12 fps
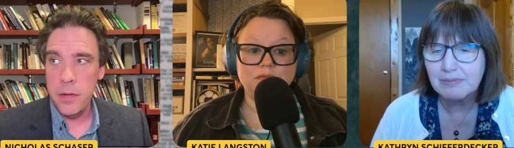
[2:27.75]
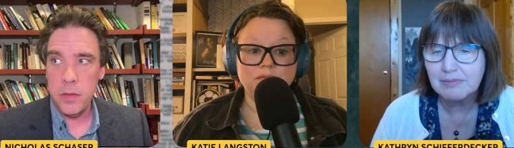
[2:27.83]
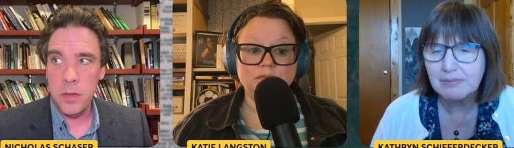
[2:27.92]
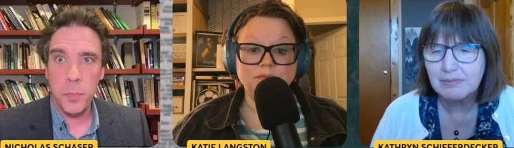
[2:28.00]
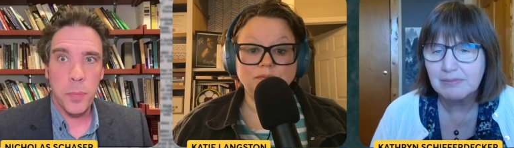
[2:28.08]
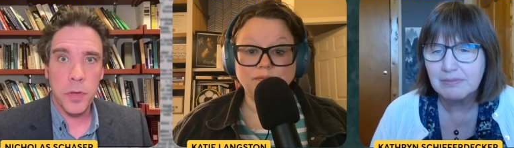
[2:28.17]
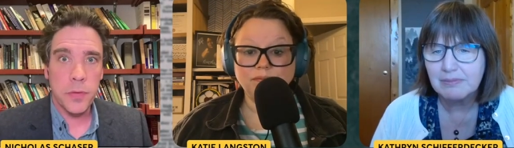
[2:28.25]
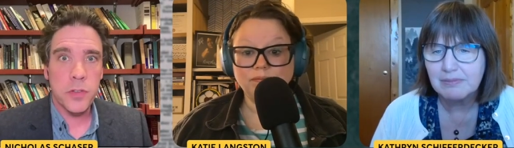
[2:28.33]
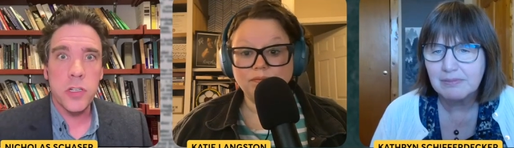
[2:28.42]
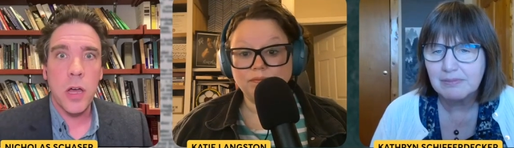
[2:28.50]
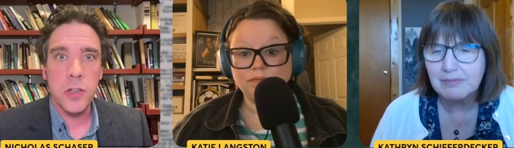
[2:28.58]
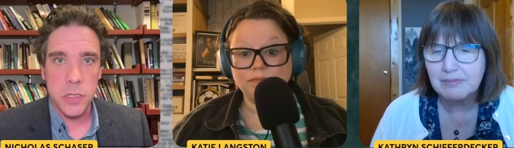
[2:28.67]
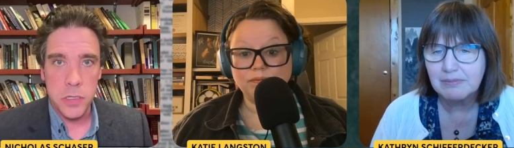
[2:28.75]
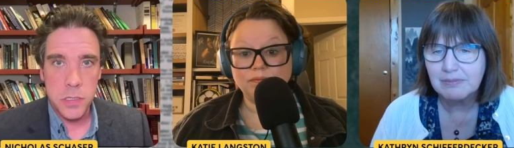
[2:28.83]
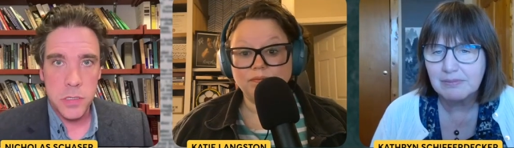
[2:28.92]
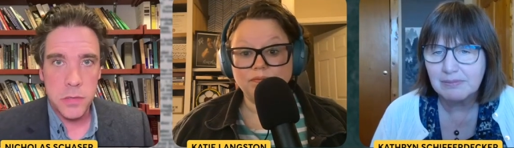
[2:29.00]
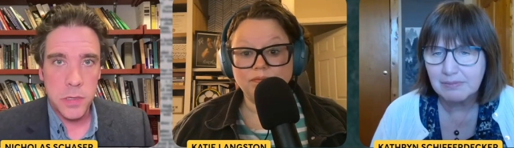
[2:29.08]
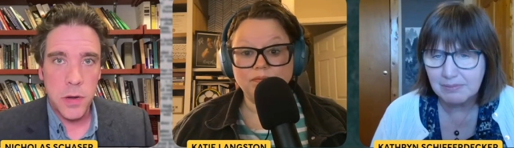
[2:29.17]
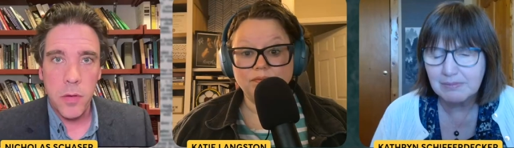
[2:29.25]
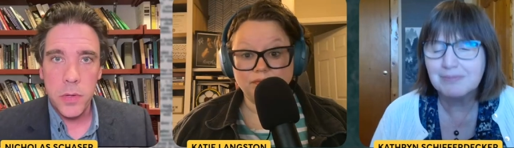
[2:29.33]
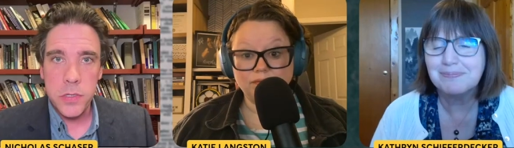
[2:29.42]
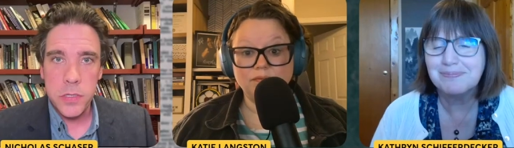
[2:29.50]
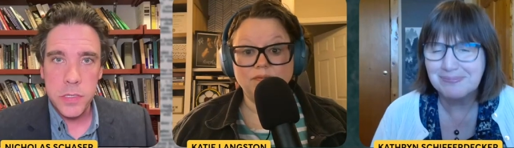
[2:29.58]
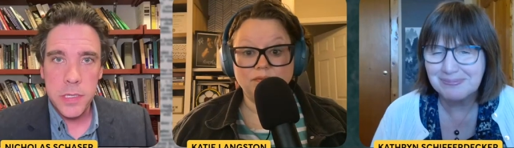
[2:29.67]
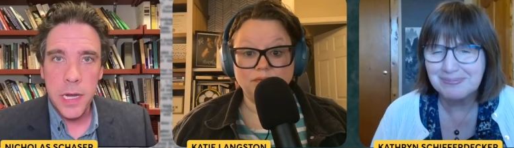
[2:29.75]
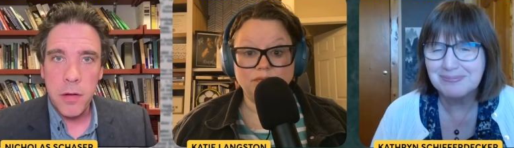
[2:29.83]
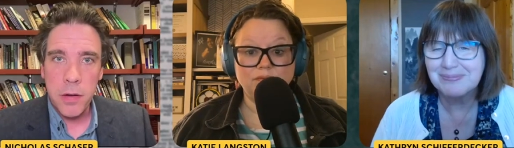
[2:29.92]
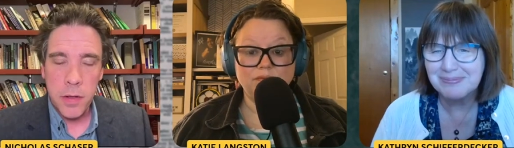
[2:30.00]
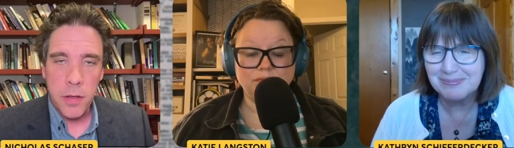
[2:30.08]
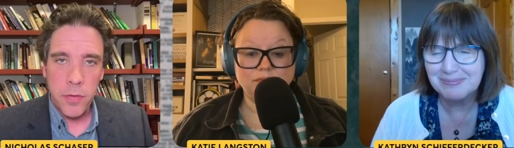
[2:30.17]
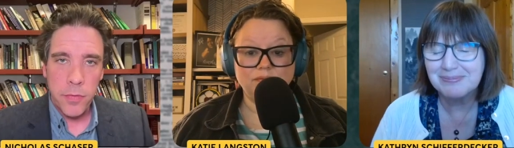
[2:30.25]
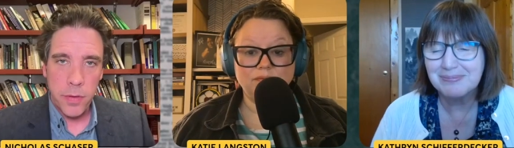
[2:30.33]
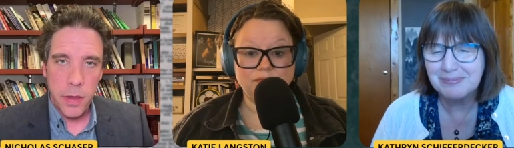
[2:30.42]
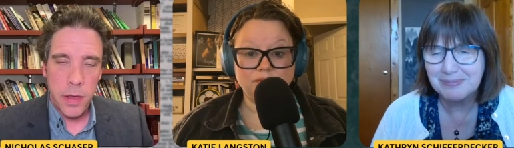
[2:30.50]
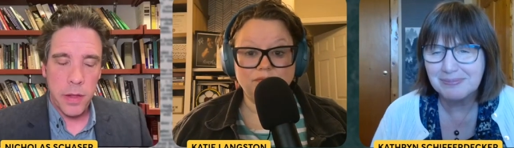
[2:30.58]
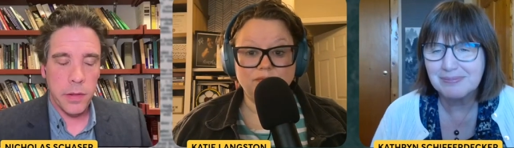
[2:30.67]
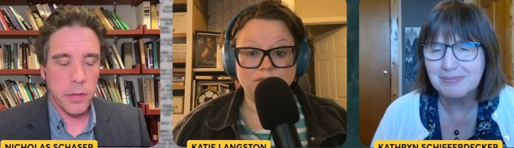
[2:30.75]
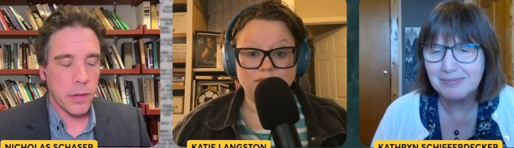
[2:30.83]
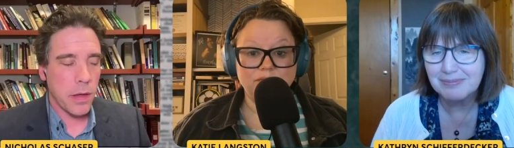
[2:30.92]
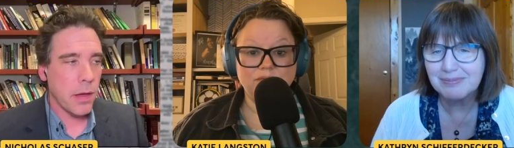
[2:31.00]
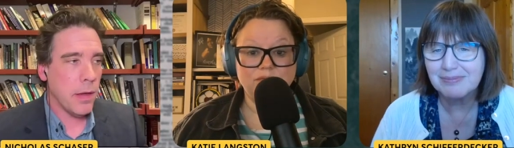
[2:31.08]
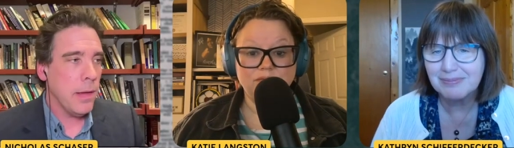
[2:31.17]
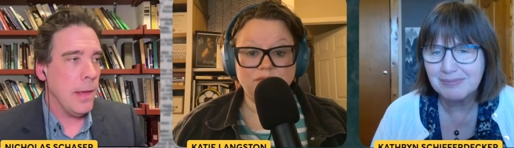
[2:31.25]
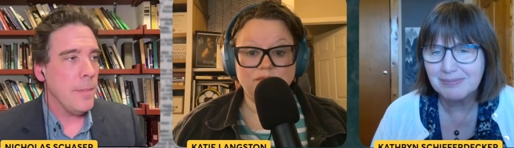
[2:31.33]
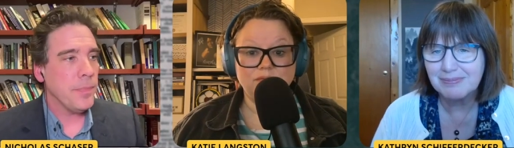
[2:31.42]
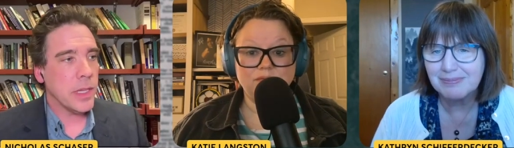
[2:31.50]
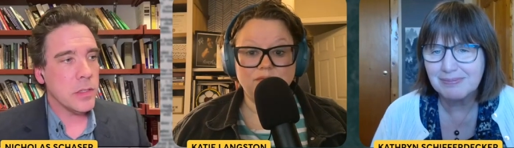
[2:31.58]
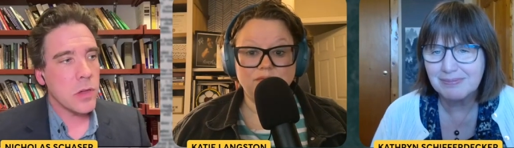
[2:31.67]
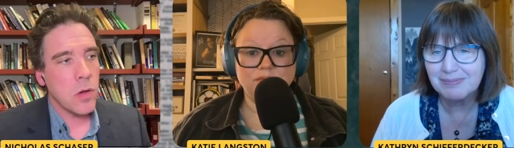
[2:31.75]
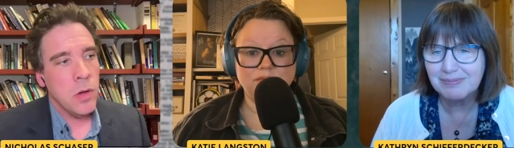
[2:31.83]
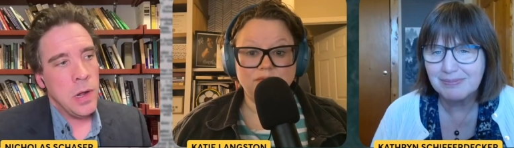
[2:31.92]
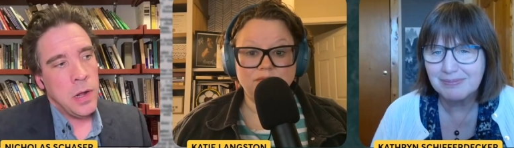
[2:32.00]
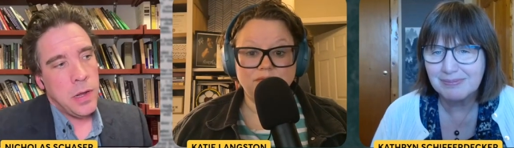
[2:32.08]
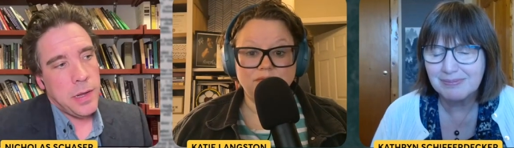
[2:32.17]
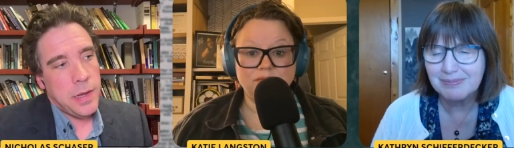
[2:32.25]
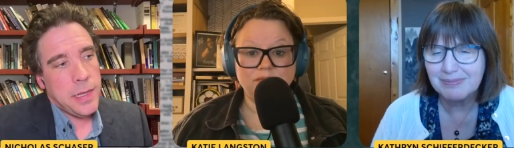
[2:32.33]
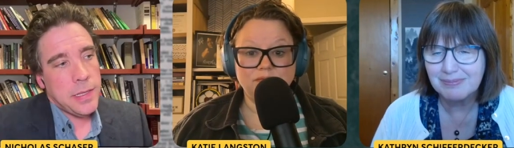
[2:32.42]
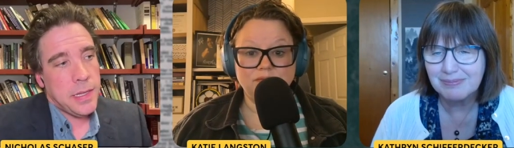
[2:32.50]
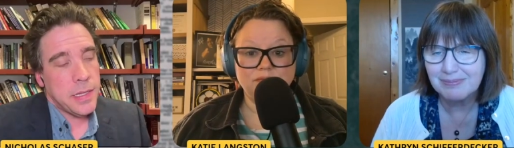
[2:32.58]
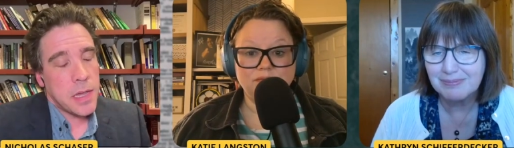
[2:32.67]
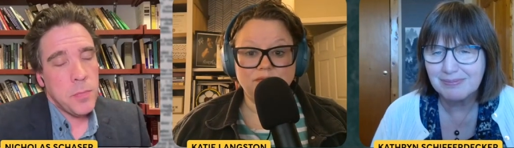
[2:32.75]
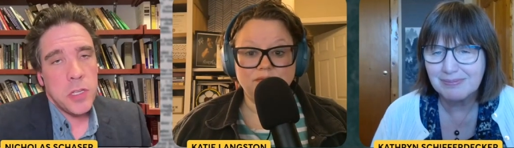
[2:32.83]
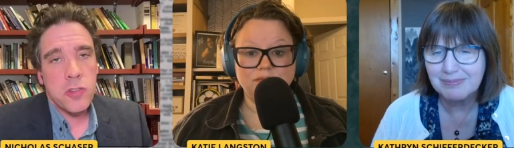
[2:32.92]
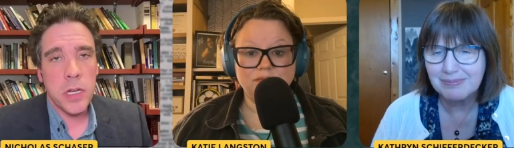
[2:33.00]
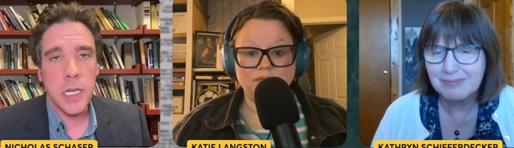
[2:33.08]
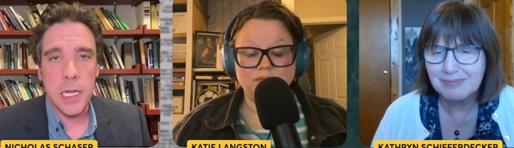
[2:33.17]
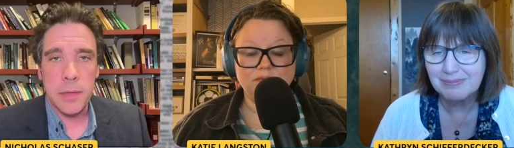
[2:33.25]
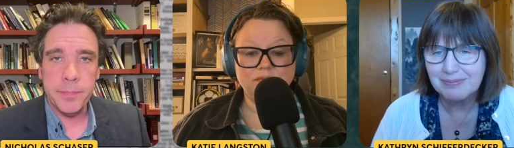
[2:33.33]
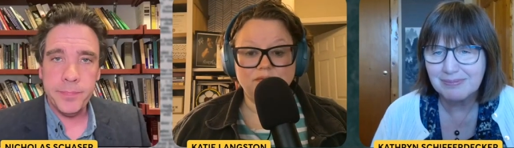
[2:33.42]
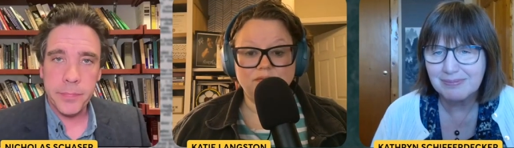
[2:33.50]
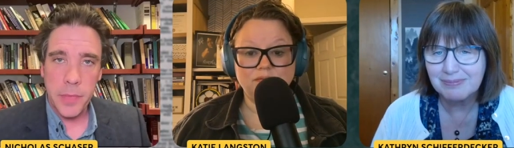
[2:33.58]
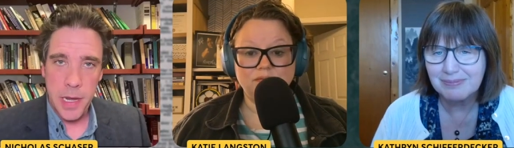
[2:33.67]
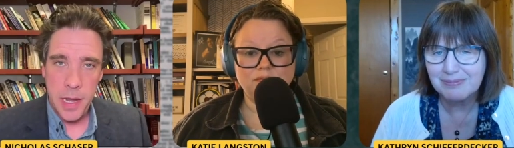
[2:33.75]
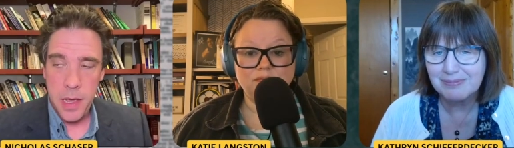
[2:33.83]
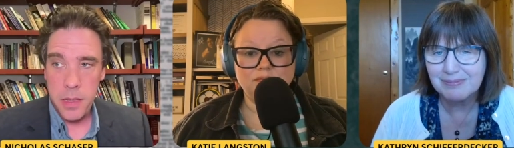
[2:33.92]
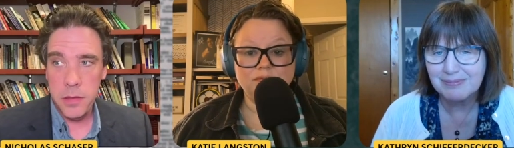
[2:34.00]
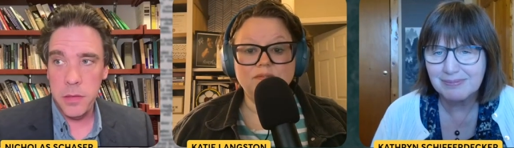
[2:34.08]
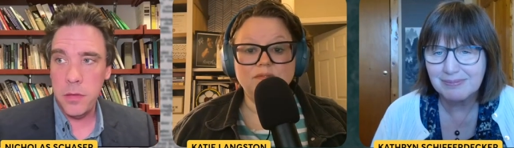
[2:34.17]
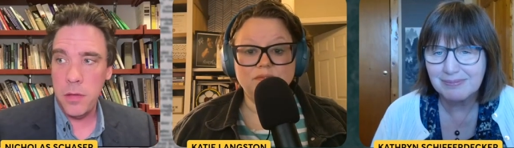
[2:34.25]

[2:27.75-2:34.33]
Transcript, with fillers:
Speaker 1: the book of Judges, you know, which is narrative, and uh, and so it, it, can be tricky. And